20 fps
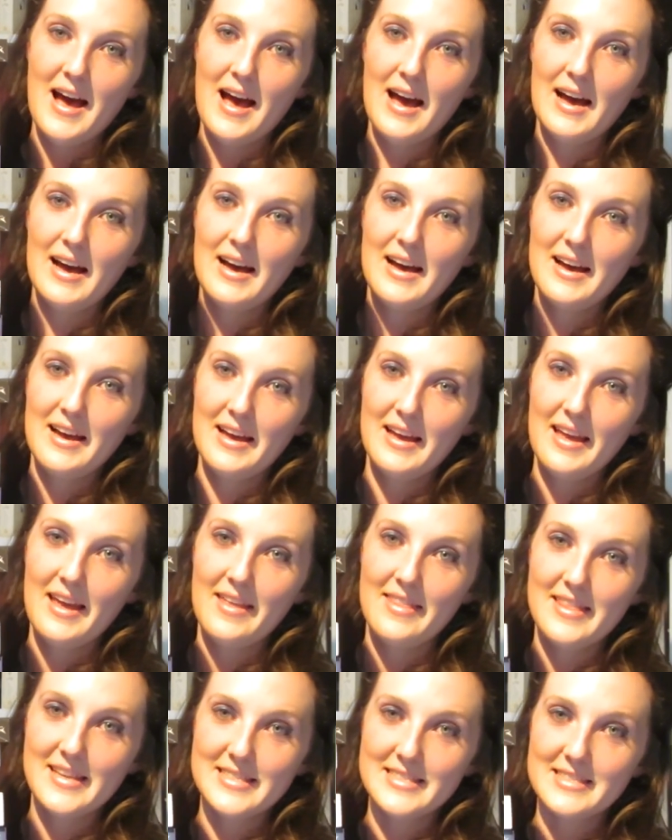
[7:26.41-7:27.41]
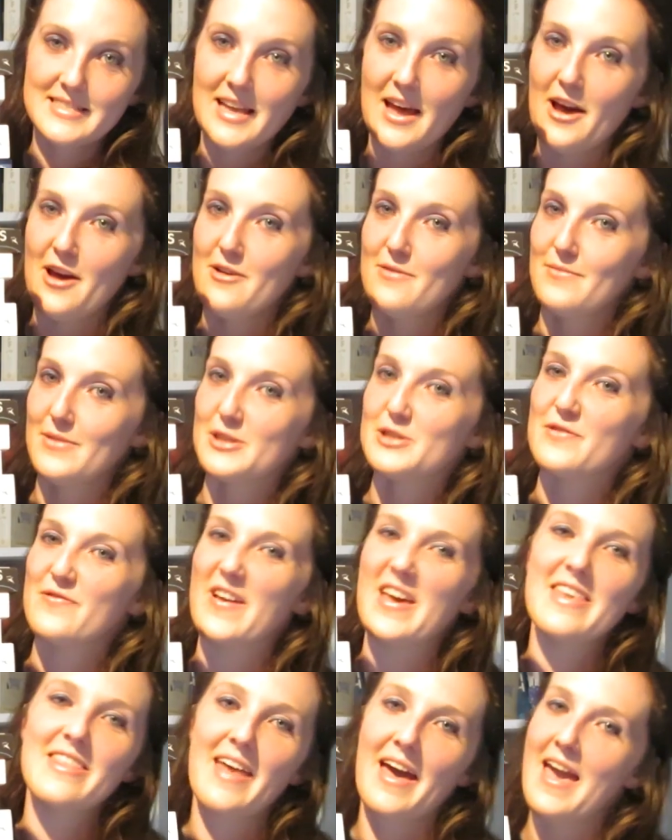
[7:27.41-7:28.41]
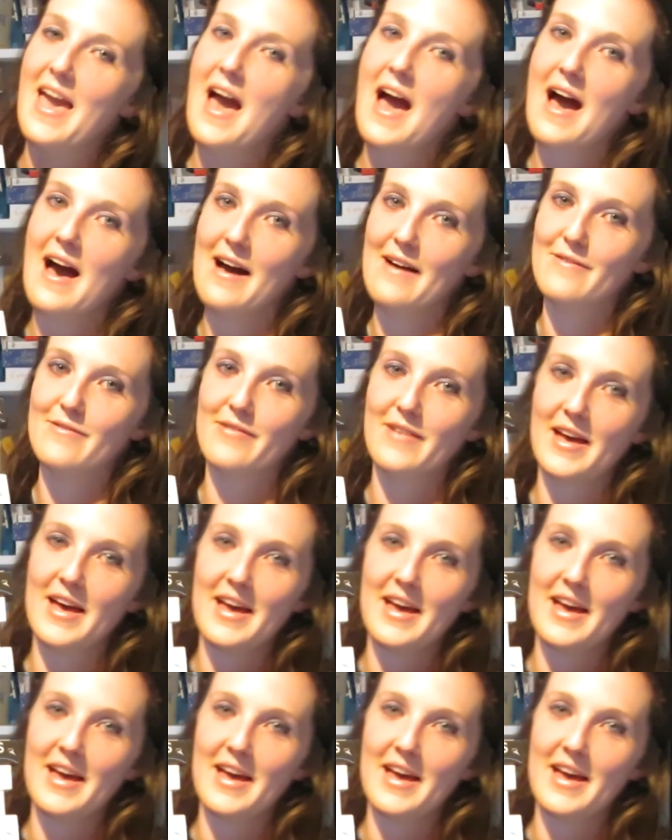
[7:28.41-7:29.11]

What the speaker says: This is how much faith I have